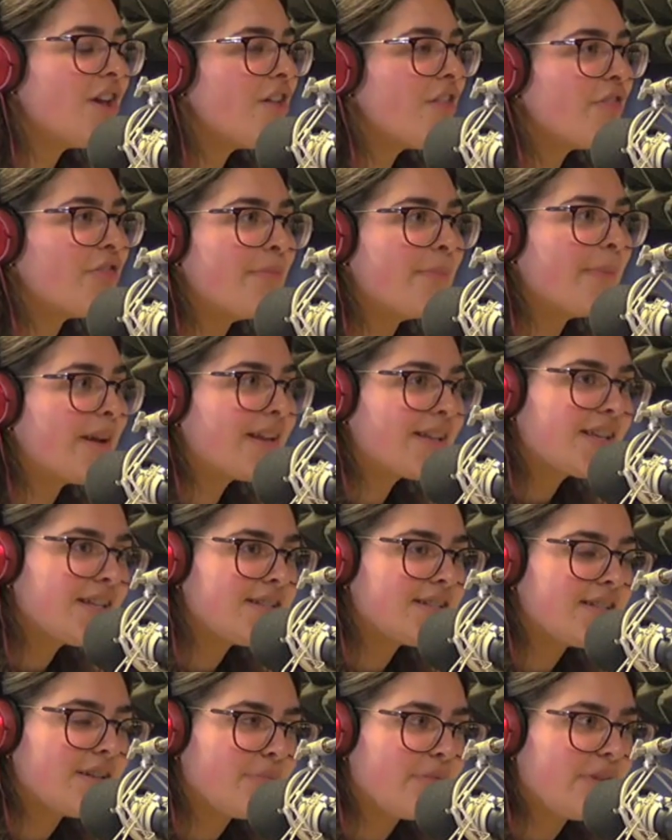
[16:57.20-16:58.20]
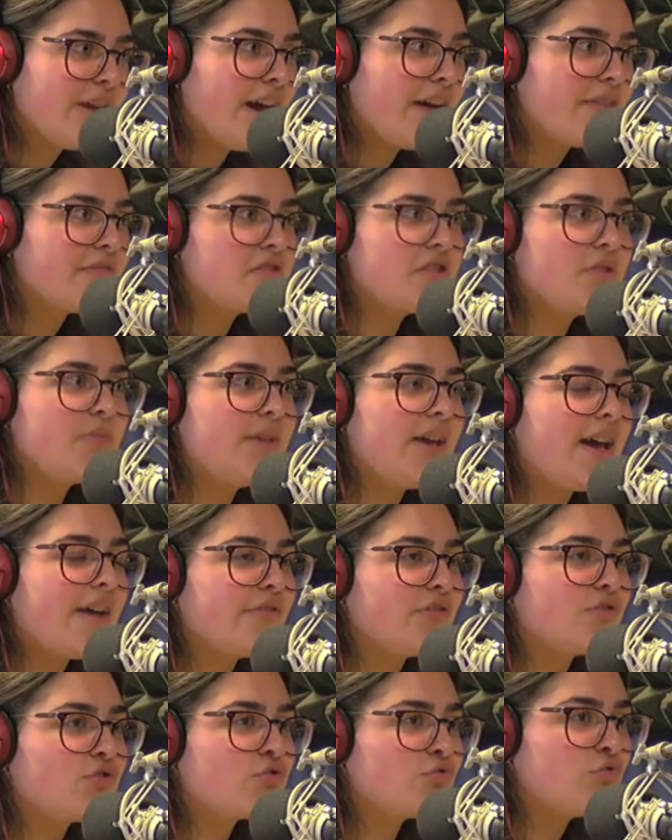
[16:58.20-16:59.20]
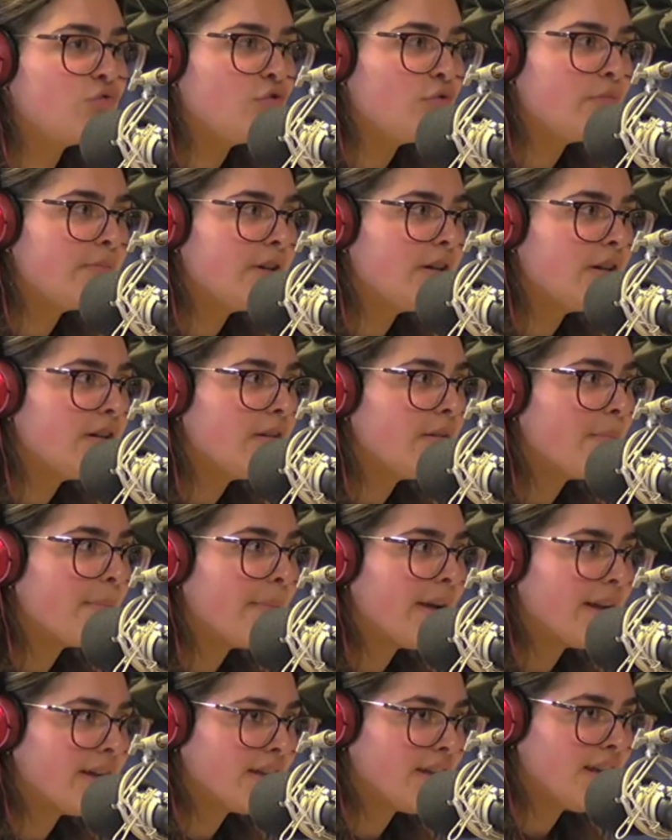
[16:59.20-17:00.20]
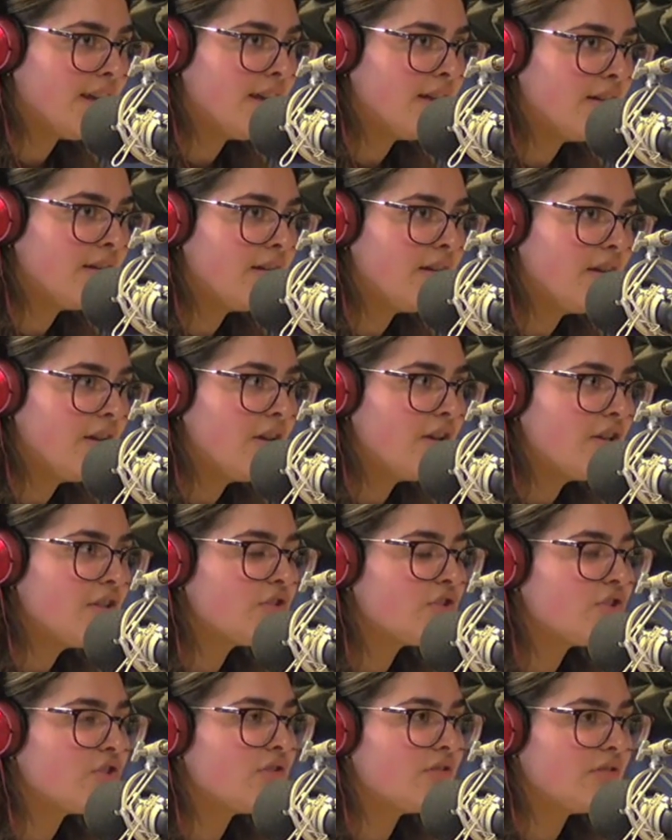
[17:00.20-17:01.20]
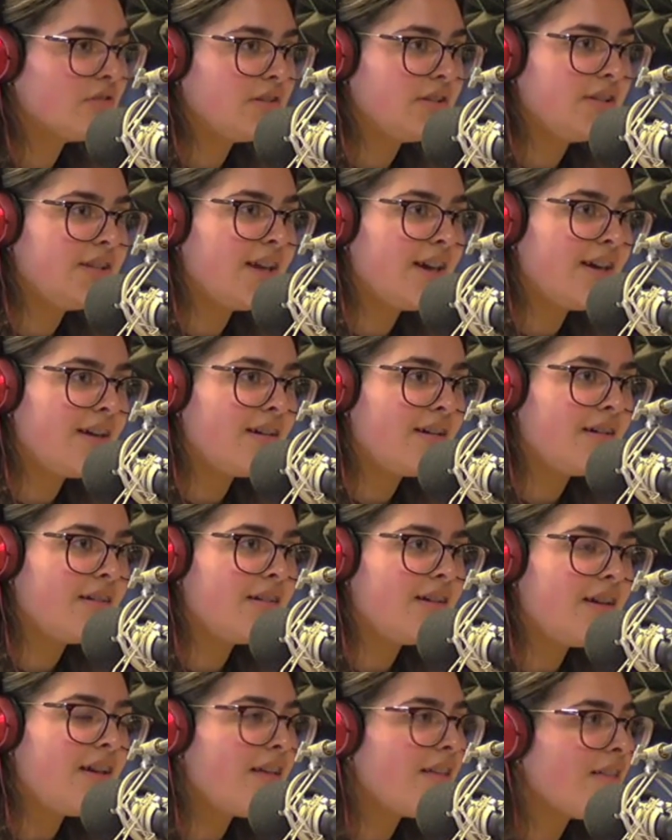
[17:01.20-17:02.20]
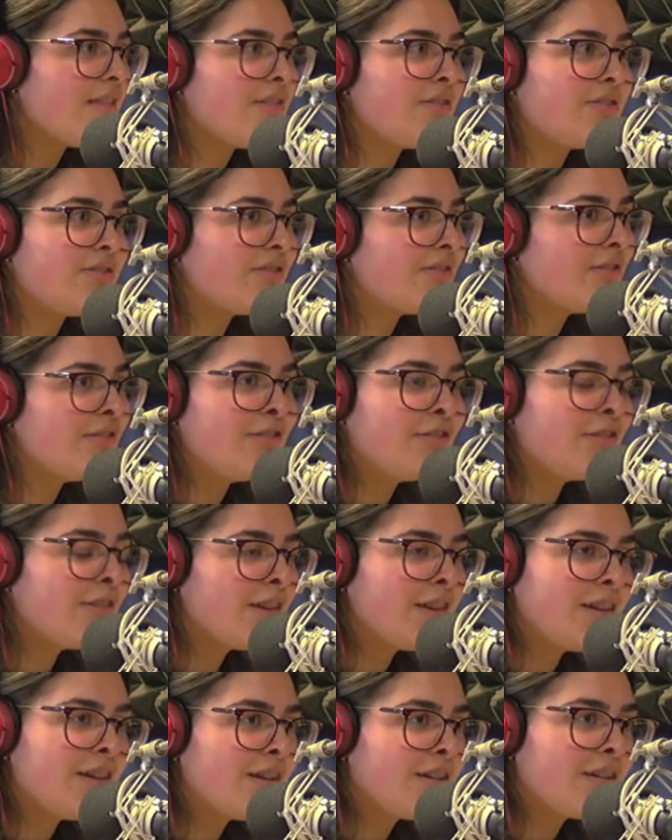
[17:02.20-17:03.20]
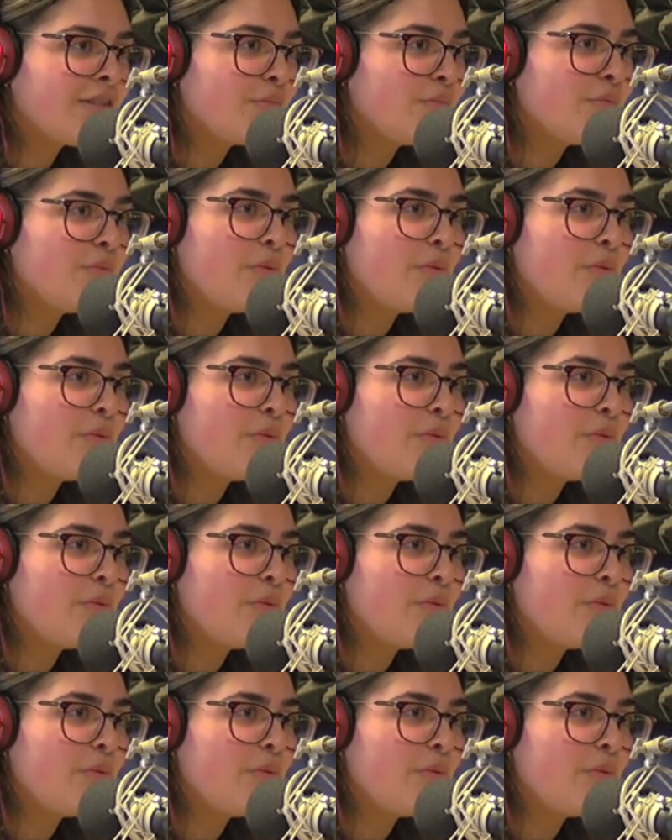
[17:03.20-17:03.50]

the mannequins that we have. So we have a trauma mannequin. Trauma mannequin. Yeah. yeah. It's crazy we were